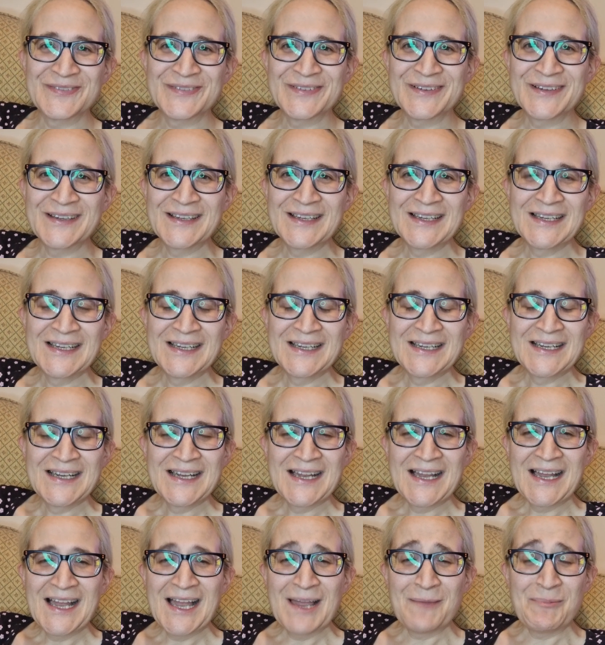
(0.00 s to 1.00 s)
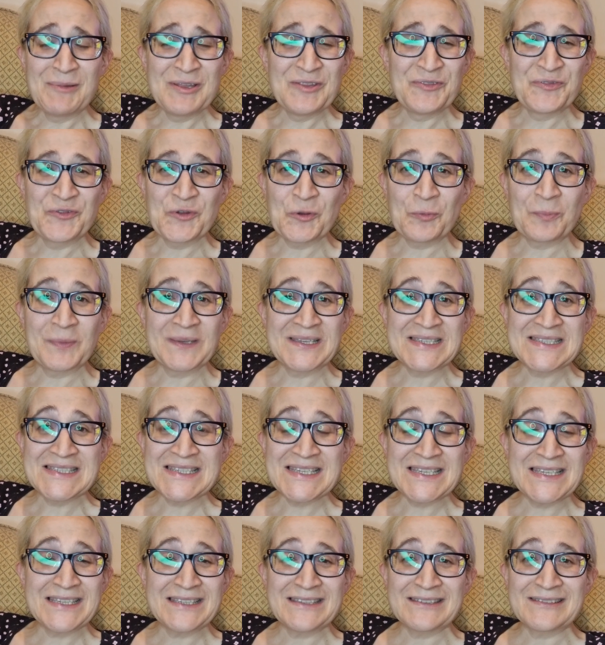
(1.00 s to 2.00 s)
I've been too
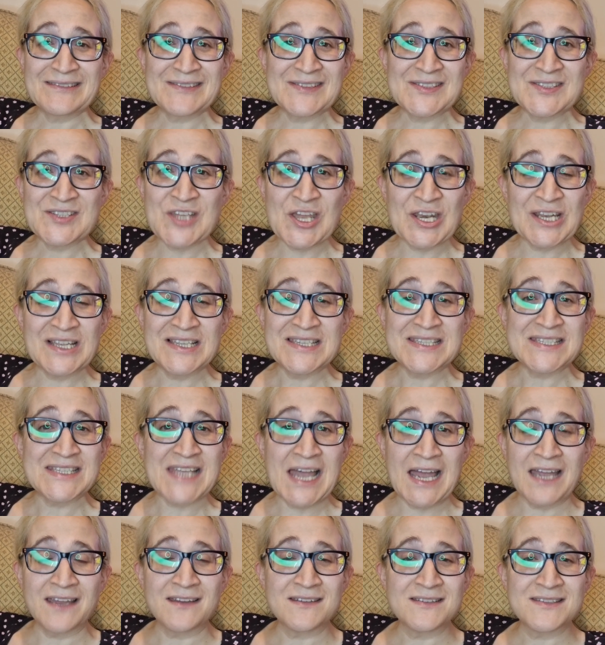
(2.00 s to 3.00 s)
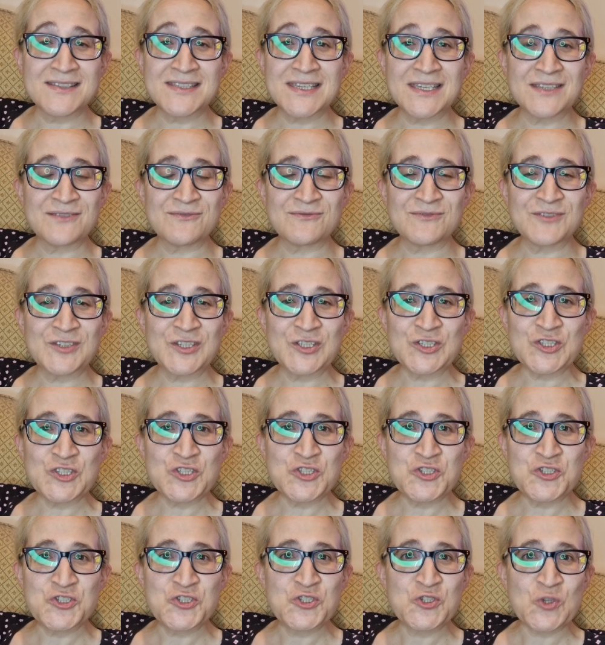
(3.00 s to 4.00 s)
busy studying science and
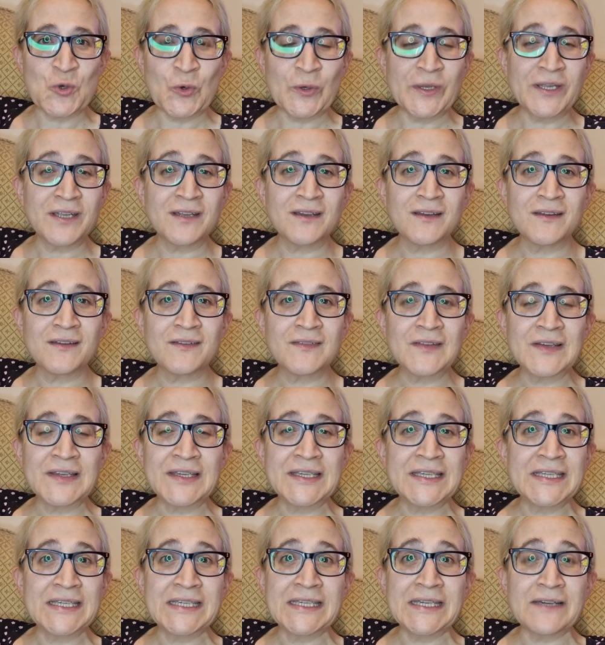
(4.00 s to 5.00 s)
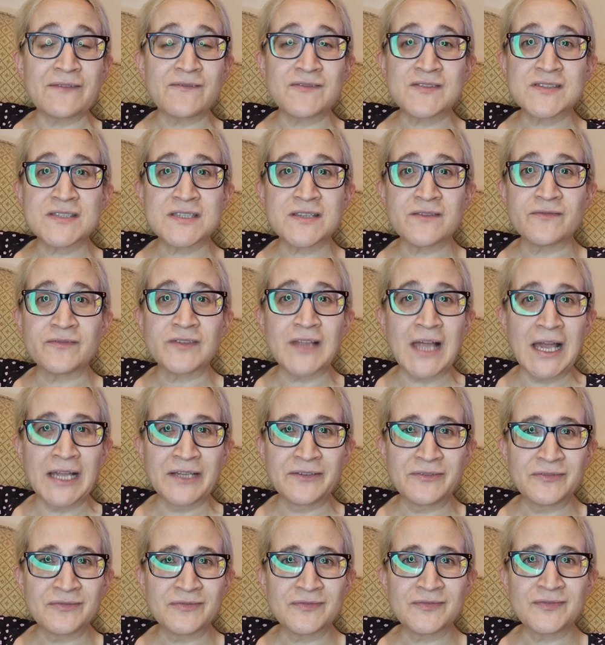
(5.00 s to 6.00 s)
enjoying the gifts of
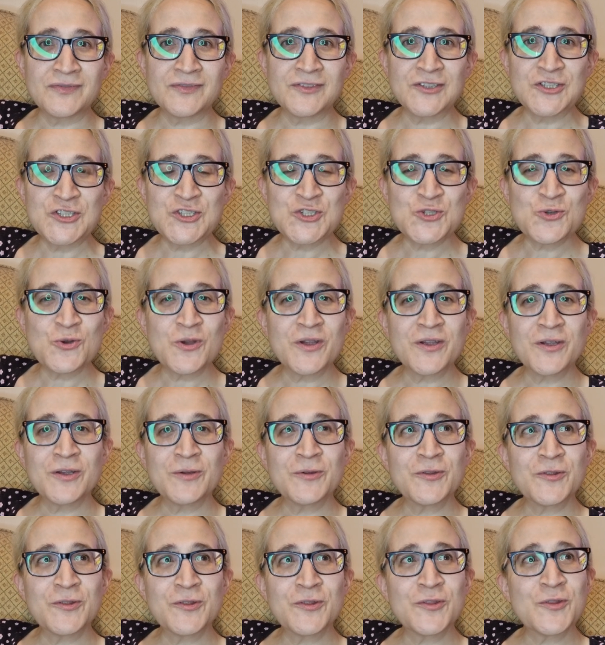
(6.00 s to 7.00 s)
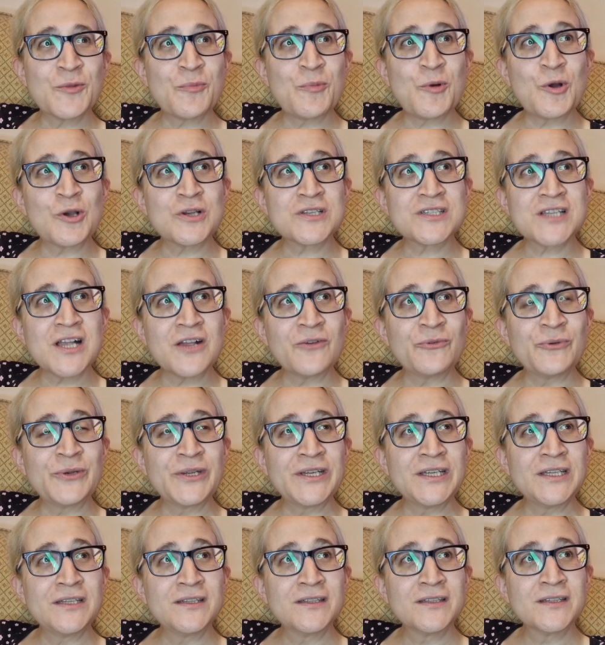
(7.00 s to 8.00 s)
life, enjoying the books I
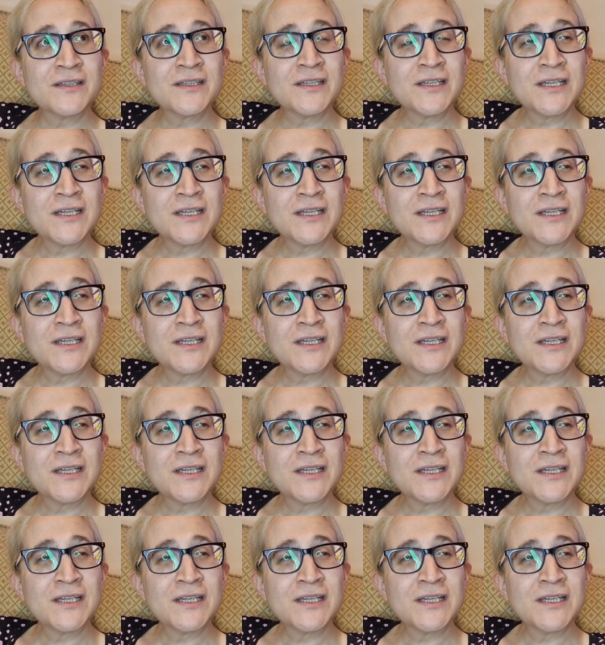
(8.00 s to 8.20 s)
read.